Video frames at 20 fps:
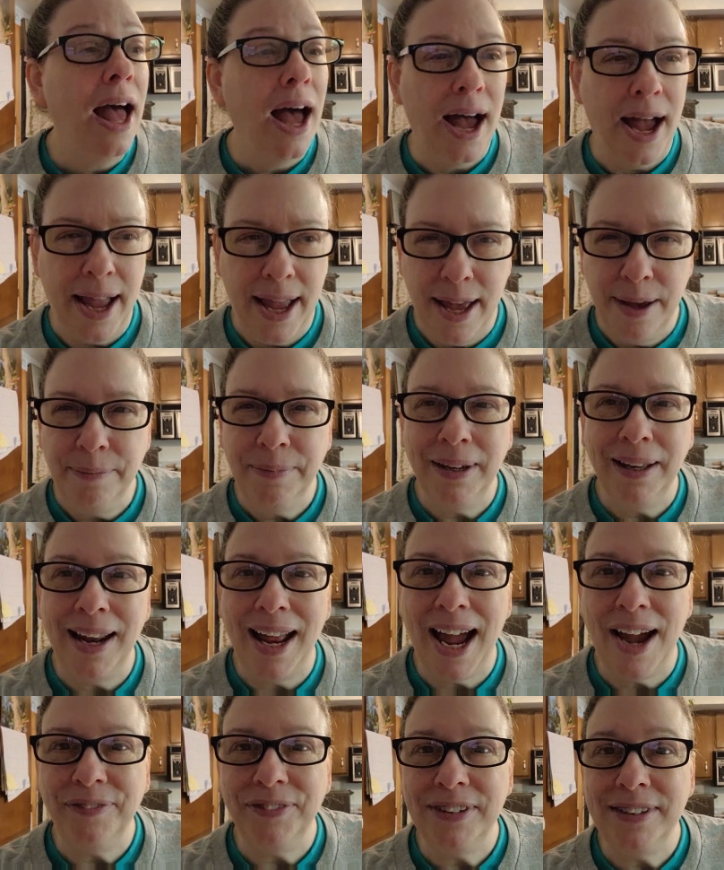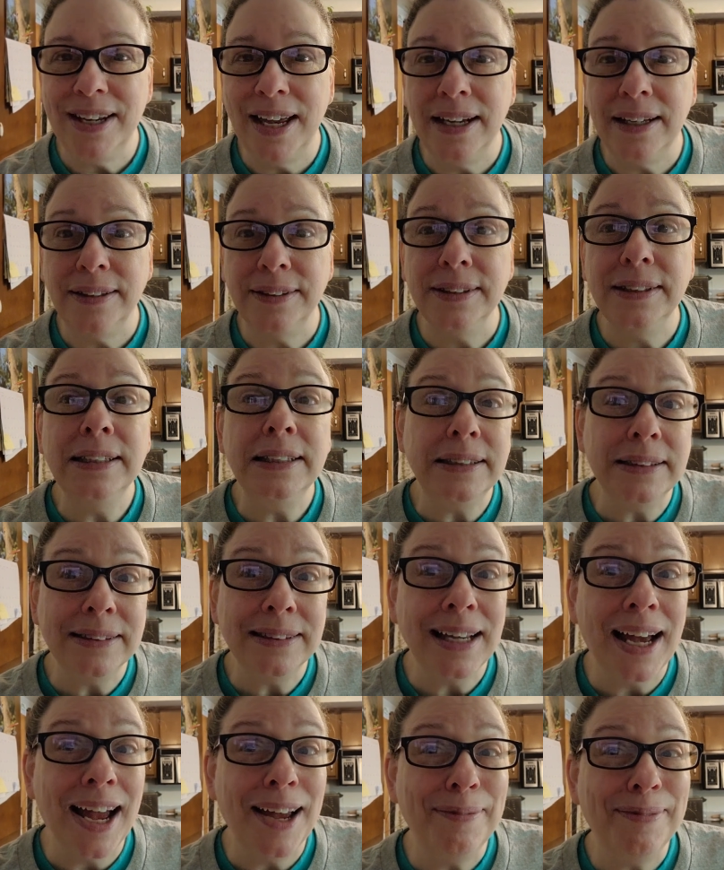I am going to have to take a little
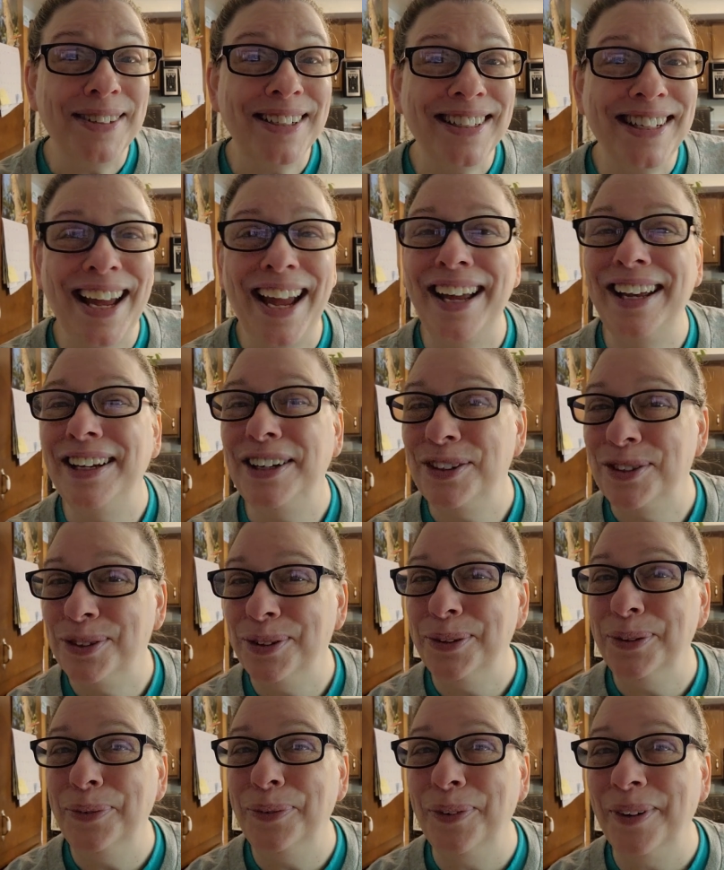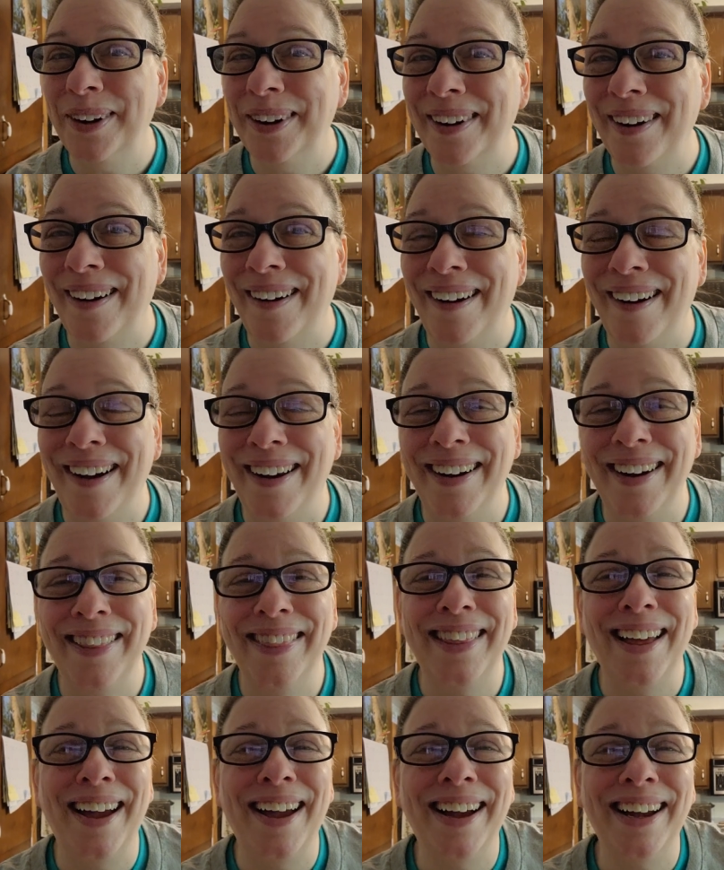time today to work on
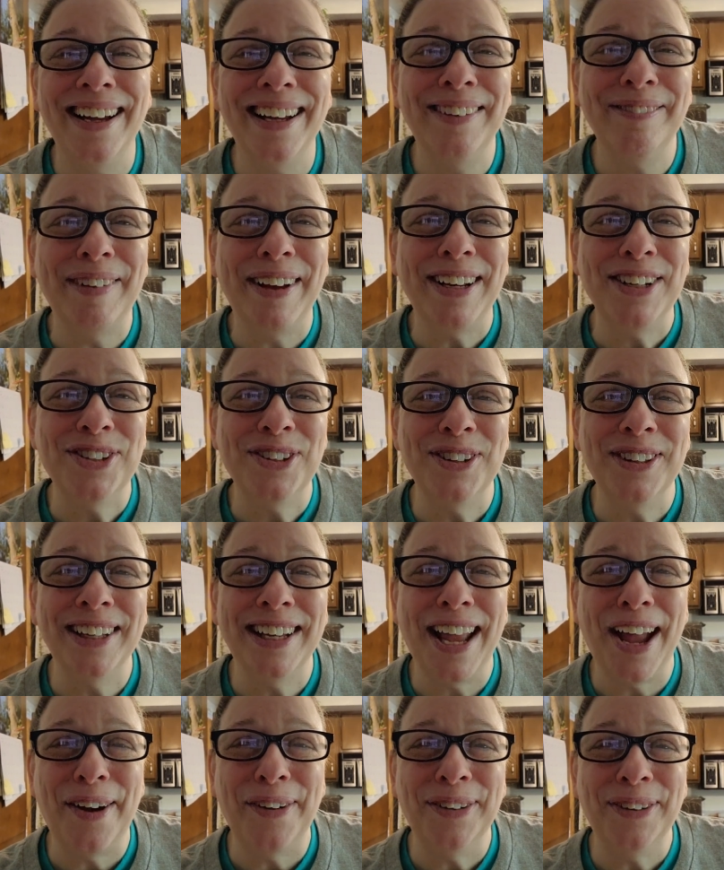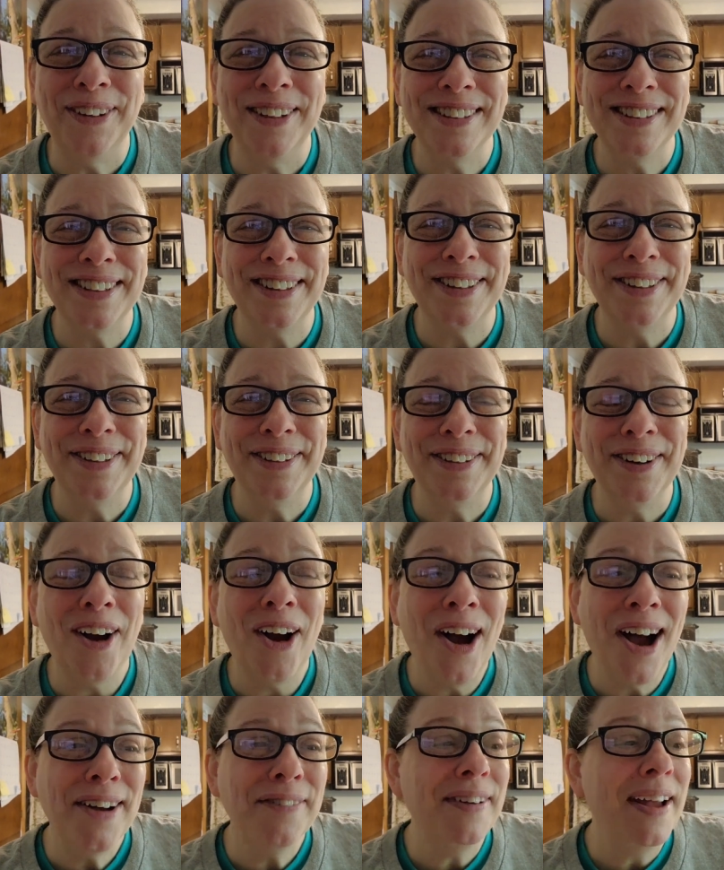the making sure the counter is cleared
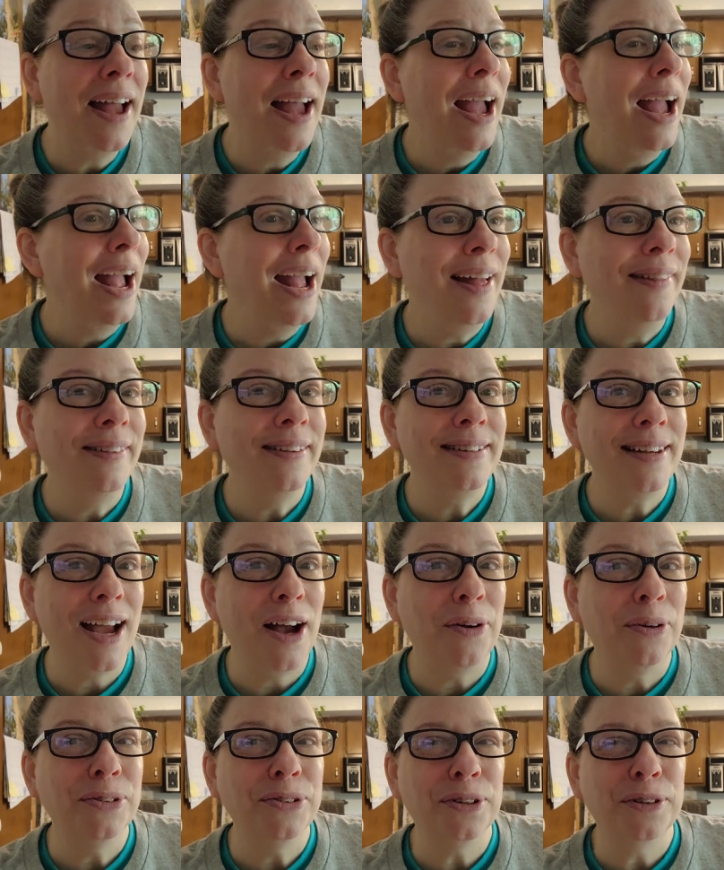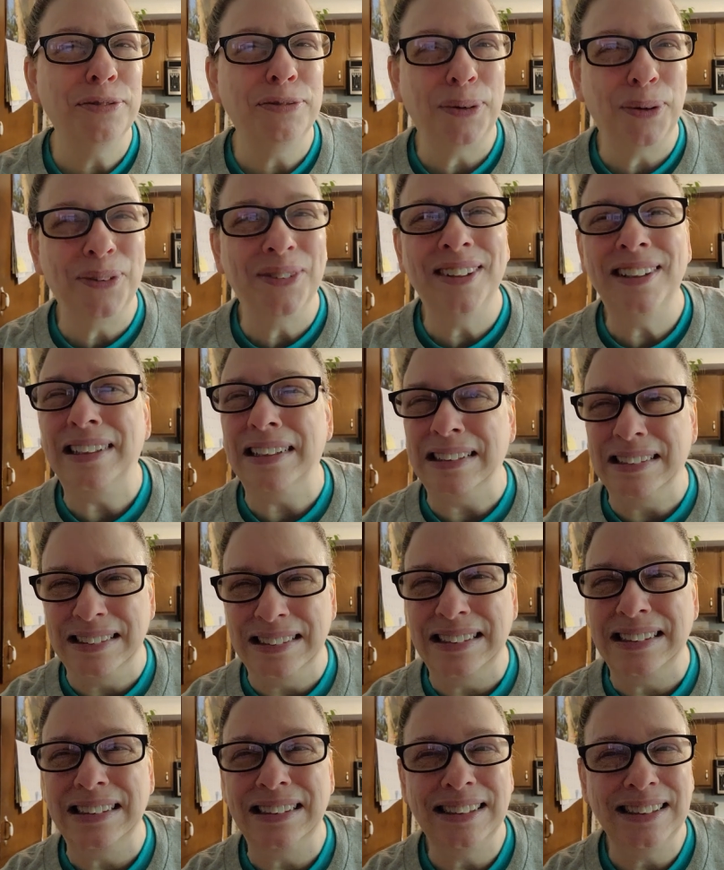off and the towels are folded.
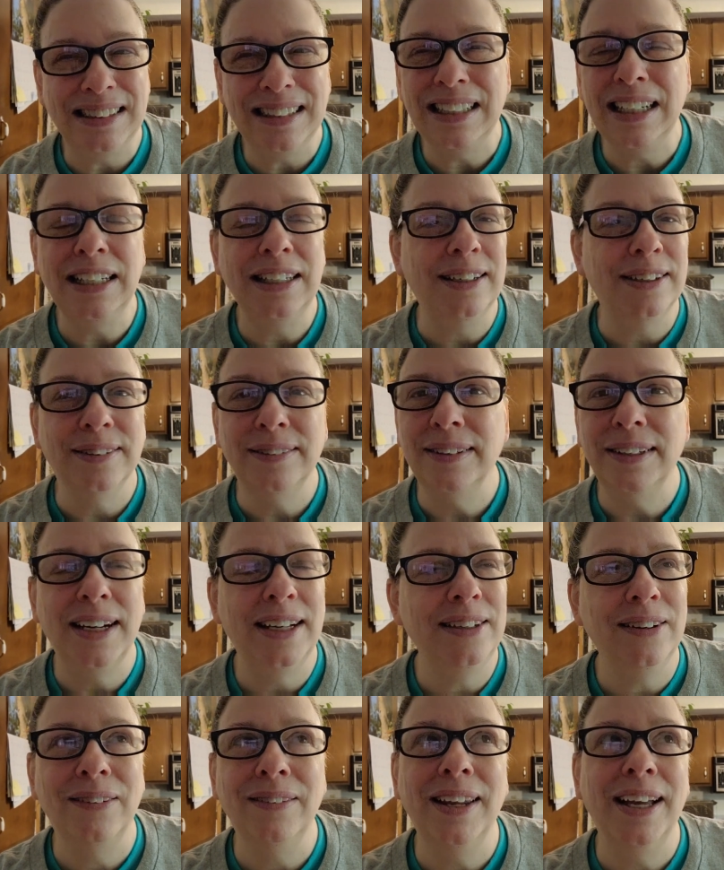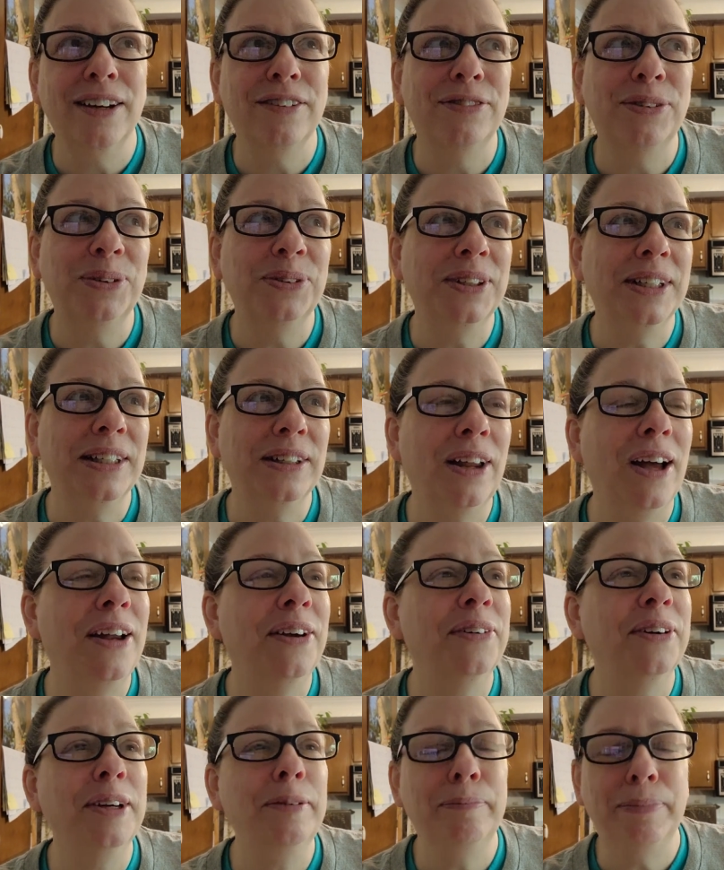Ugh, I know, I don't like folding
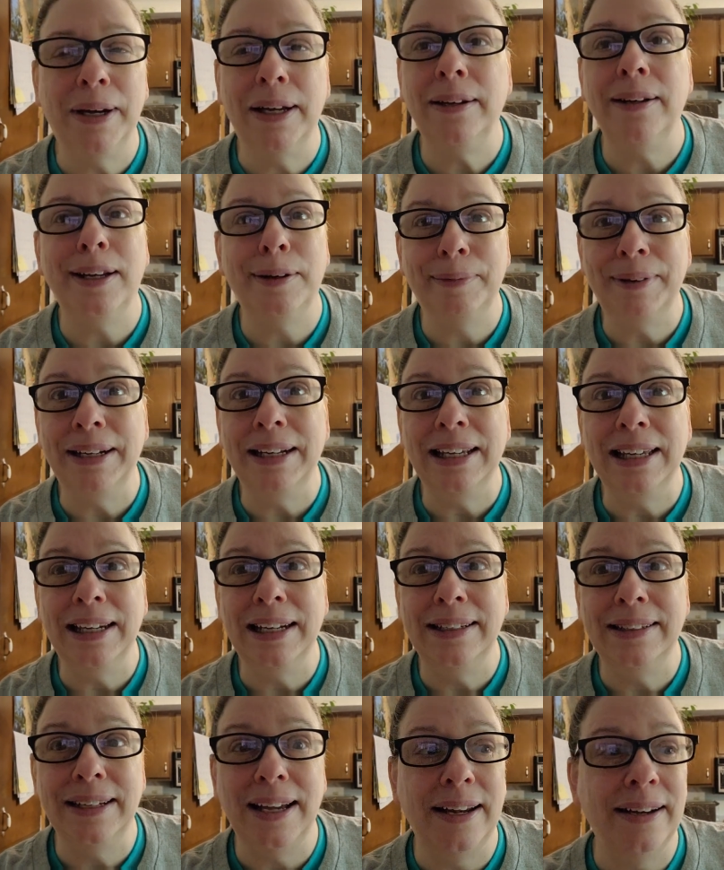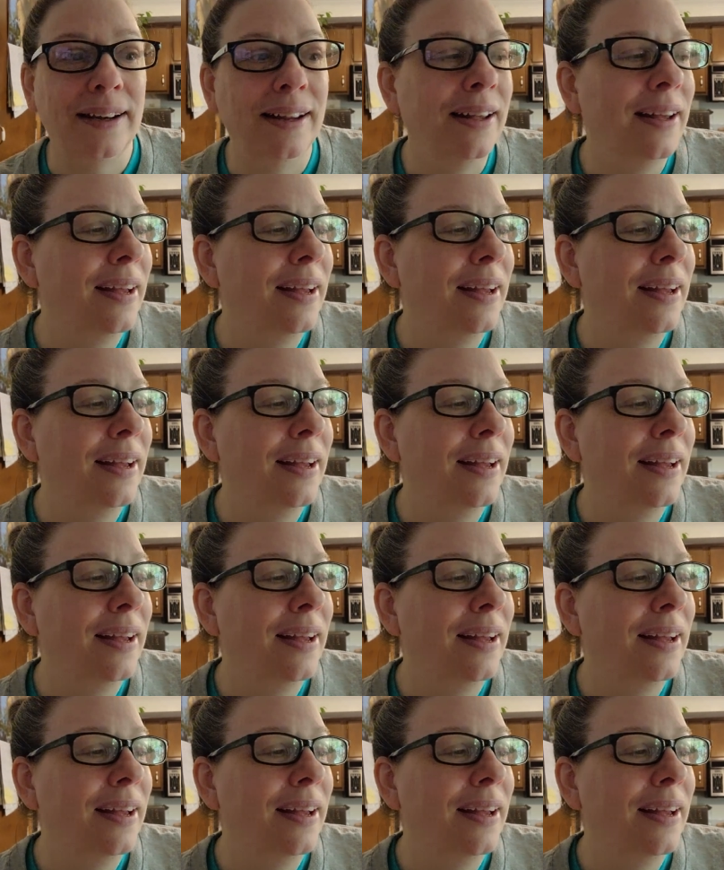laundry, but I'm going to get it done.